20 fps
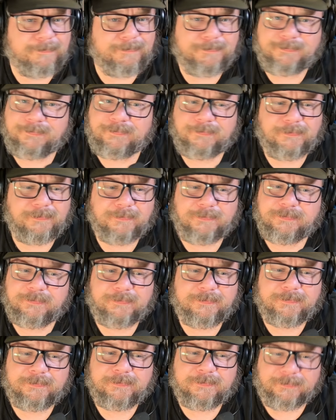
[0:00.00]
No, I
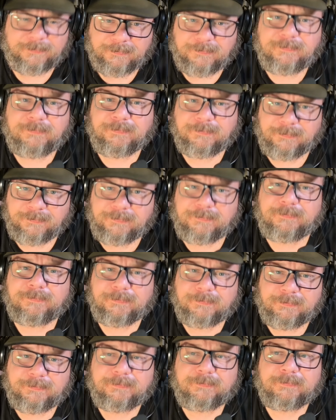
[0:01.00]
have a plan on the
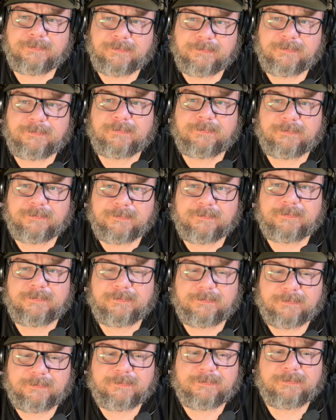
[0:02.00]
marketplace. I already
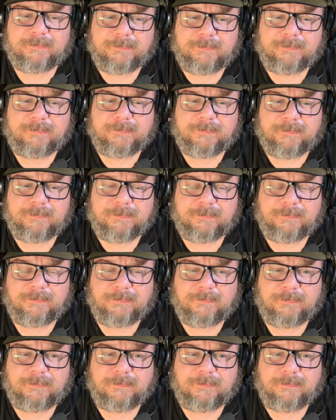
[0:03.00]
told the guy that.